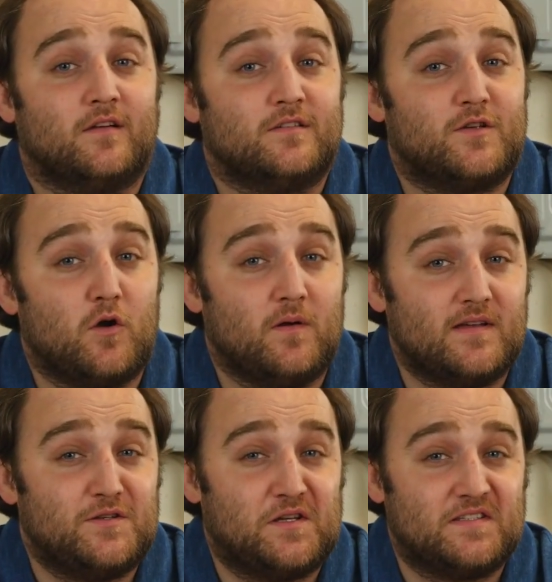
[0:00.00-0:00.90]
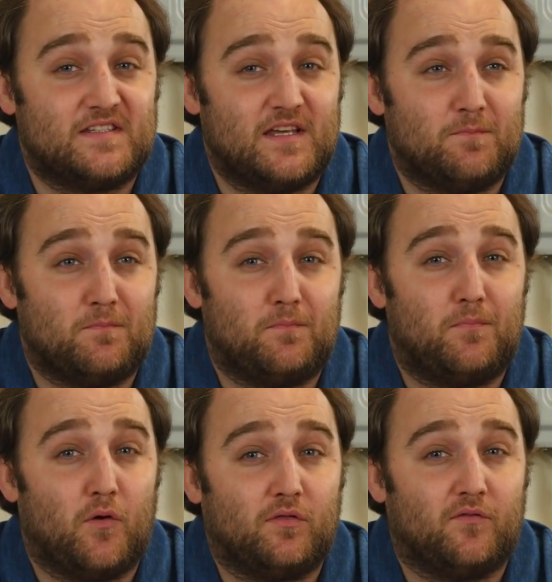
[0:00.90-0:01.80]
So as you can see,
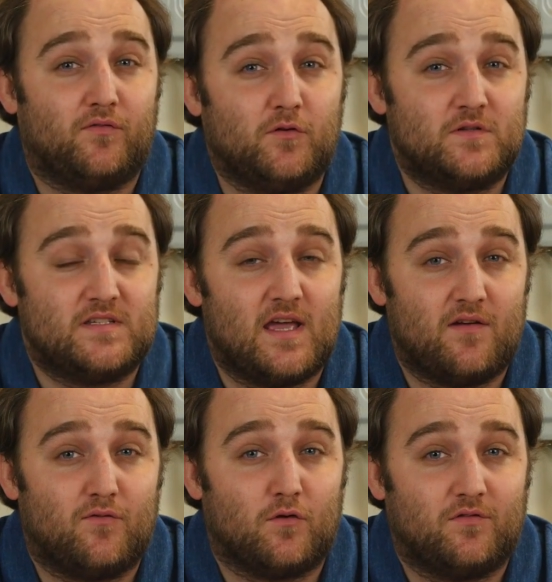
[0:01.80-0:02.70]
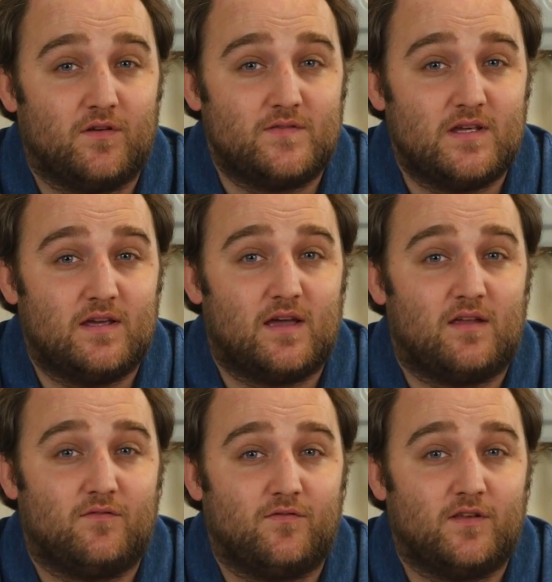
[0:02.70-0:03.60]
both the Fluke TI450
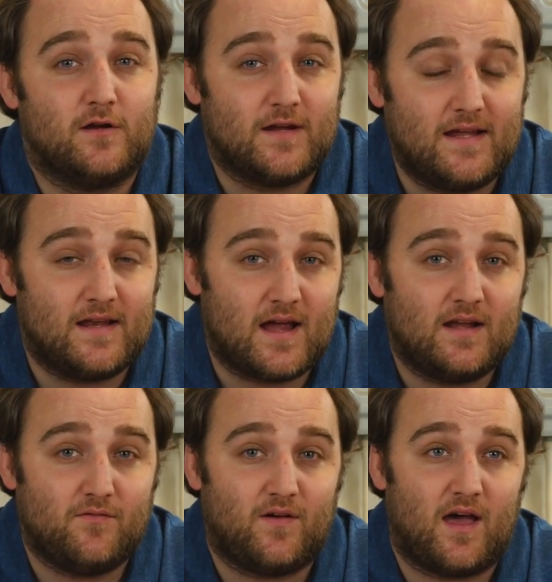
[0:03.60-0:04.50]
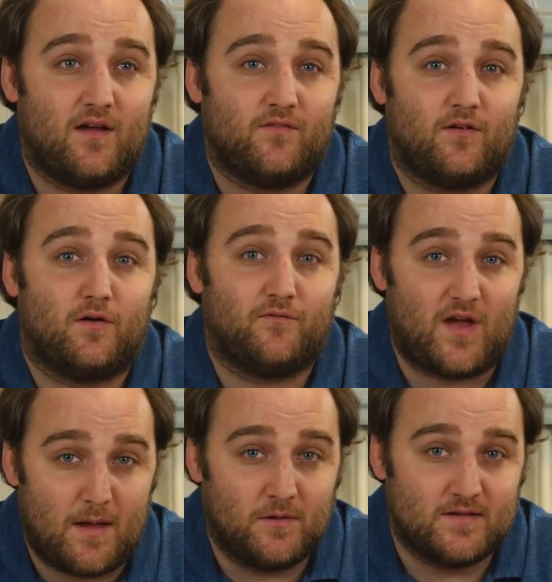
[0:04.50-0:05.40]
and FLIR E95 are
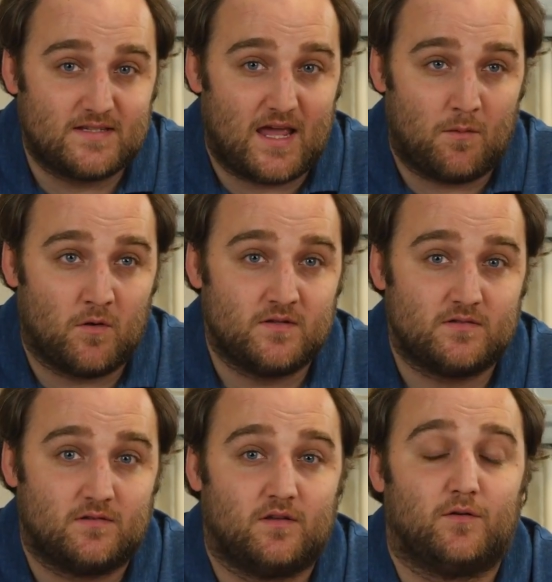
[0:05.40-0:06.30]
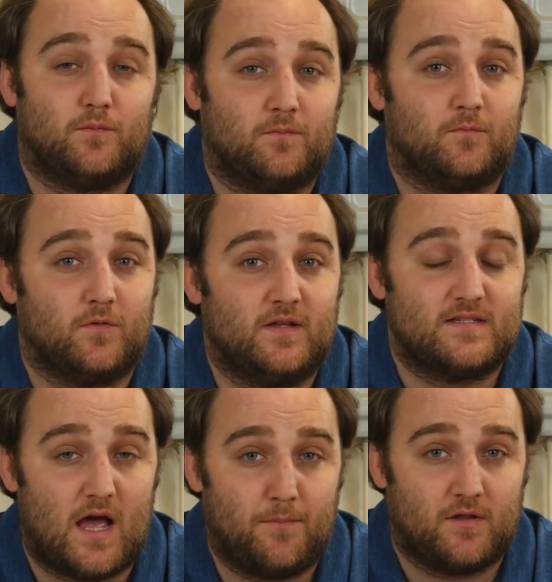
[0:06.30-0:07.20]
fabulous cameras. They're really
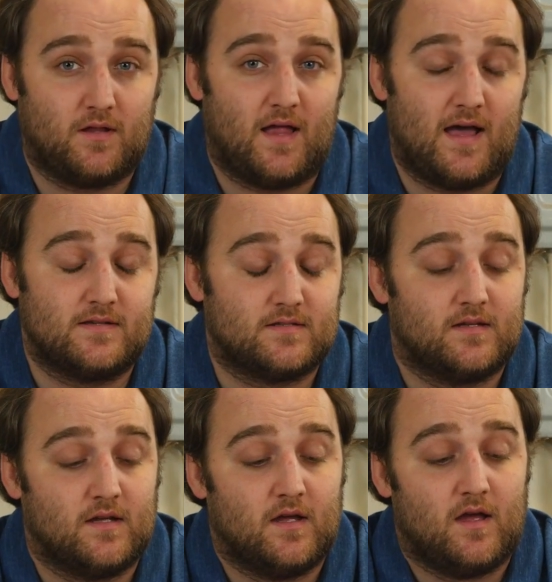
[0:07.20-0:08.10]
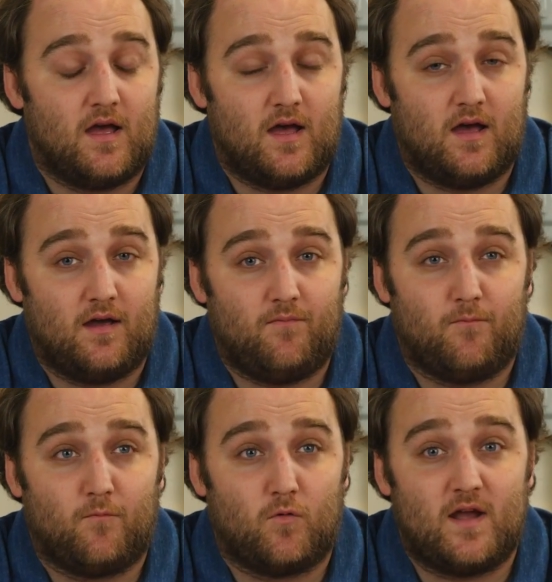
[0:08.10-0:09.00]
top of the class. Uh,
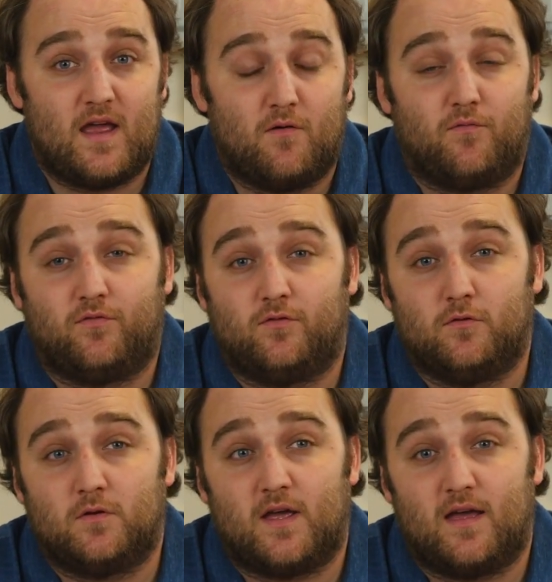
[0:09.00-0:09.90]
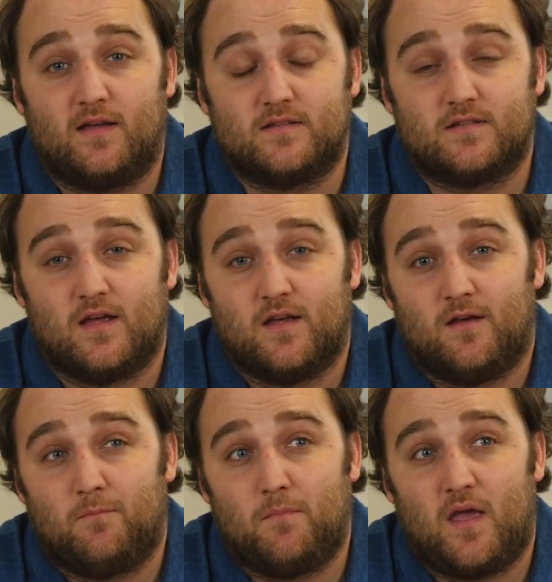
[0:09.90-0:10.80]
right now, Fluke has
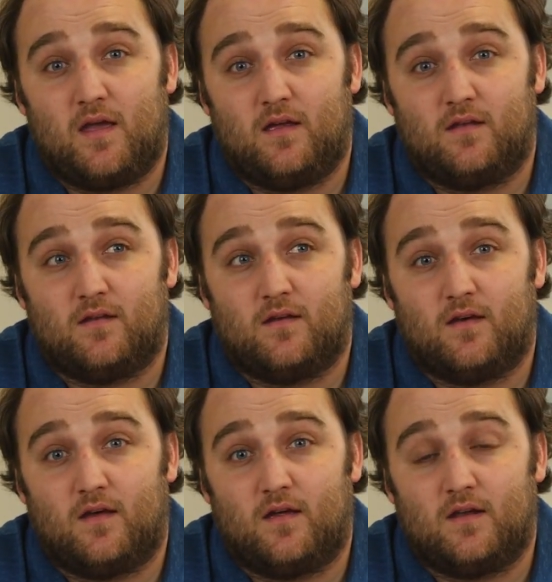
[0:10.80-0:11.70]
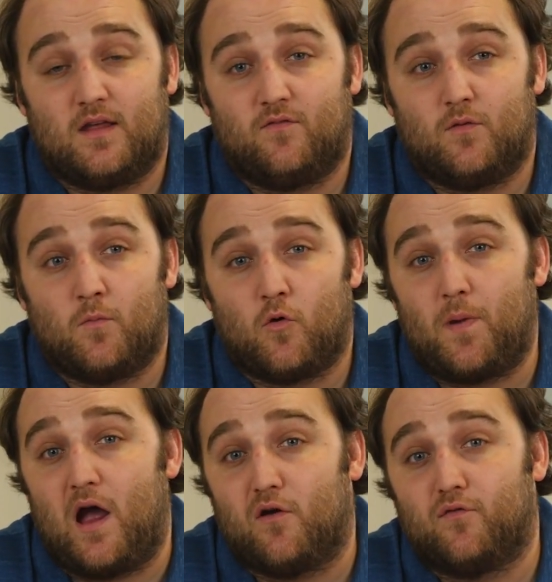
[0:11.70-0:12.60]
made an even more
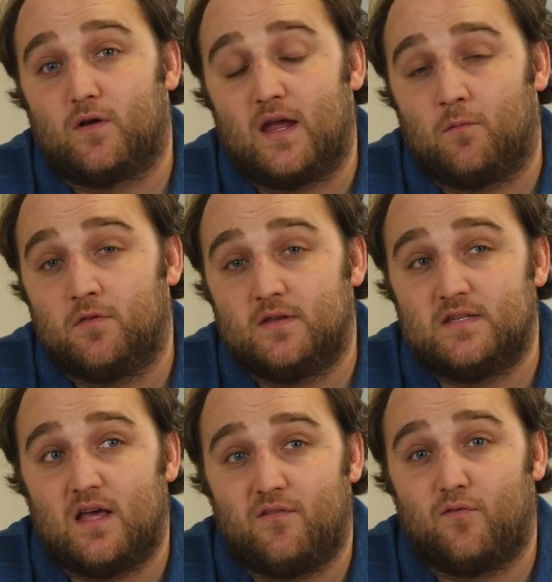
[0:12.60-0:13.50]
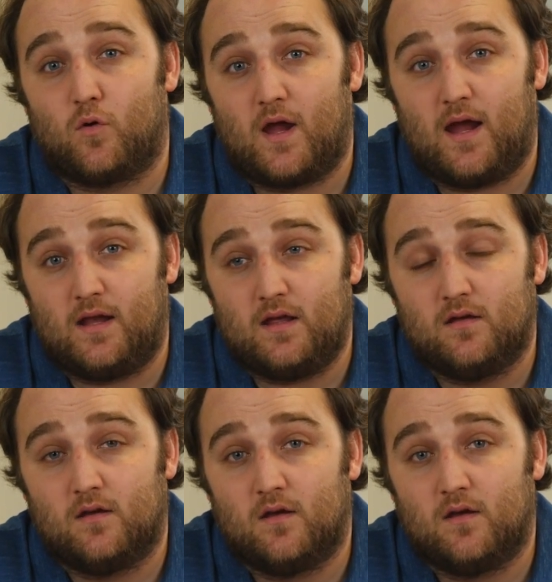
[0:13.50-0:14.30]
powerful camera, the TI480,